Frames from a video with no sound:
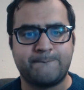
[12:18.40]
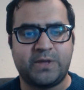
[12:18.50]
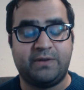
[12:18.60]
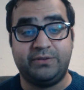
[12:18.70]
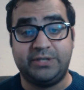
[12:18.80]

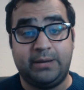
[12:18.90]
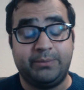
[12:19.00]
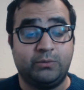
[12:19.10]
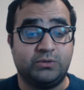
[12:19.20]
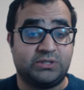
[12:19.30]

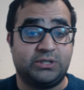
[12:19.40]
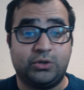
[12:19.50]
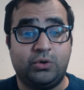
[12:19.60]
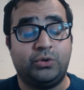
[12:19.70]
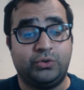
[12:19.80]
Yami was going to
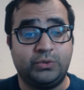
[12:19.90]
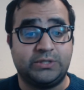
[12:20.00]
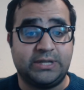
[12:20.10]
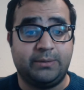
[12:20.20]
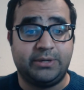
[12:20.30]
go and do his
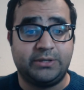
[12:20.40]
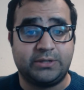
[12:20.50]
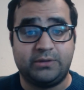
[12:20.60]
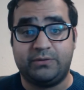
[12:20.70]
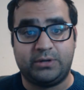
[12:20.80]
damage,
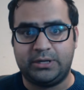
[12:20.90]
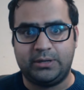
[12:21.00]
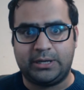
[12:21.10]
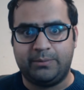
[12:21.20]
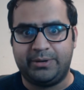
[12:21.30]
I forgot, I did
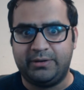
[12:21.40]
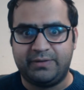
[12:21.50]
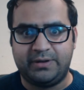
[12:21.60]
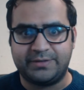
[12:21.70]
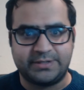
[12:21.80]
like a brain
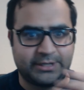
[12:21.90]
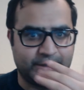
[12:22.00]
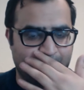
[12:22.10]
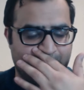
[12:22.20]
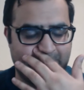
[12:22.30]
fart for a second,
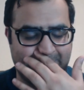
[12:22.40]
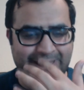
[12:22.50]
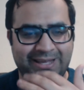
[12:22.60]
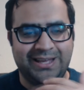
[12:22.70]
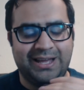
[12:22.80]
I could think.
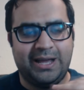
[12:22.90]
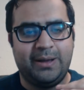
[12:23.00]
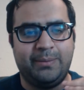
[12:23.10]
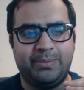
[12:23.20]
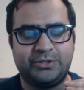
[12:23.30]

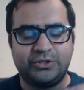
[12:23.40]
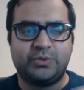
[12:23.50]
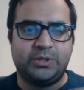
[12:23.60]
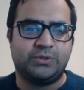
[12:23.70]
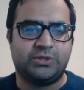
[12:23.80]
But just
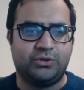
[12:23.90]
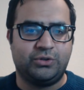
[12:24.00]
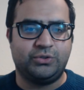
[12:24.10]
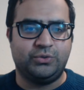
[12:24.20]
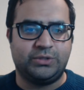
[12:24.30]
when he was going to go
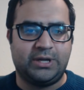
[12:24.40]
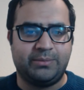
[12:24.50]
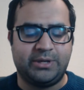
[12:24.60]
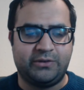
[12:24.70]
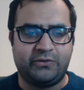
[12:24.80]
to do
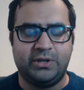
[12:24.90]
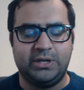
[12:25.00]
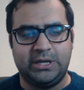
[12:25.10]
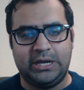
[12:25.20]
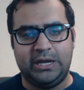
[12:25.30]
damage,
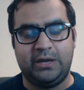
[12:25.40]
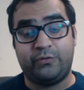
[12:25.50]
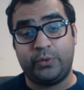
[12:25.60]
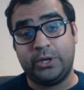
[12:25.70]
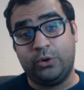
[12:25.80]

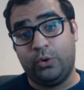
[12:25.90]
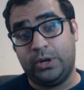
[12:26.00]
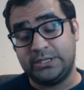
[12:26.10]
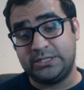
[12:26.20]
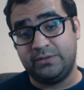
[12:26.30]
Fuego
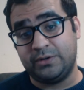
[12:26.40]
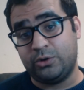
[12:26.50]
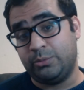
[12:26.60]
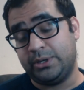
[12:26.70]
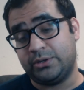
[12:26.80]
and Silver
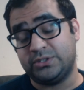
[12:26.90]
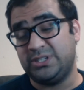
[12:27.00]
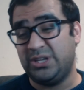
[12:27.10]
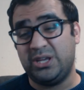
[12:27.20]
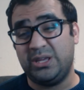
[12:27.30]
come in, because
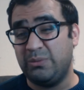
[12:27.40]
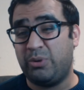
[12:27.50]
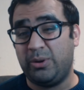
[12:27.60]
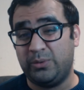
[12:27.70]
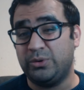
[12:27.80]
he
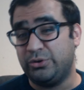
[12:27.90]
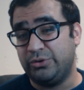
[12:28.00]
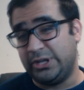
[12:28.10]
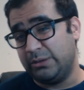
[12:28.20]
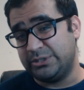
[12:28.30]
probably would have
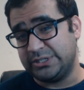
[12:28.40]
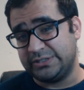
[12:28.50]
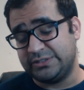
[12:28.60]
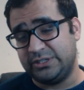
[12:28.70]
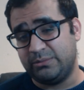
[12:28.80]
done damage
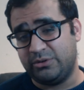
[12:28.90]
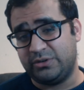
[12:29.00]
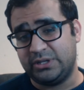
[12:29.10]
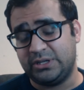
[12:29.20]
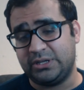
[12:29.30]
against
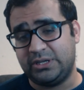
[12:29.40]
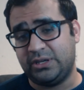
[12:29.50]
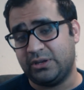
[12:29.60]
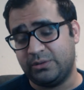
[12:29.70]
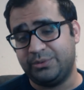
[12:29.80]
Diamante
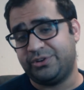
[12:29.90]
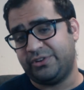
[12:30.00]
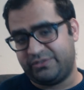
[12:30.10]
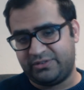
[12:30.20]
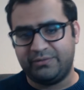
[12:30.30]
Kira, which
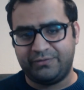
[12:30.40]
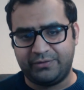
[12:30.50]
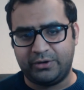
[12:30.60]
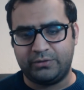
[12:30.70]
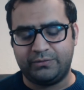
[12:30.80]
is
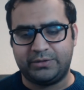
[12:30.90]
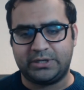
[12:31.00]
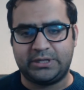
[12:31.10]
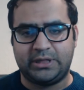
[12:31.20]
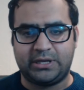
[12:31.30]

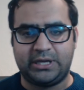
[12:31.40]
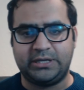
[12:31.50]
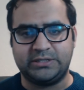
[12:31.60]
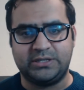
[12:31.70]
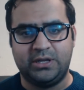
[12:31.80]
the
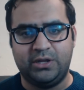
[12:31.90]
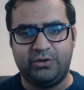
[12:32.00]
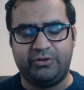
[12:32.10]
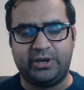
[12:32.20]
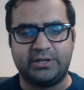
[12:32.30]
king's
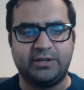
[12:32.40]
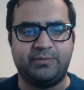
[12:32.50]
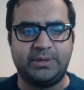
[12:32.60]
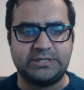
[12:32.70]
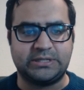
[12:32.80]
relative,
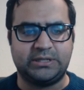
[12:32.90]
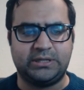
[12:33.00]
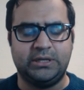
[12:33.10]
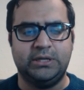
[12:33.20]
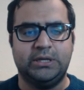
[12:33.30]
basically,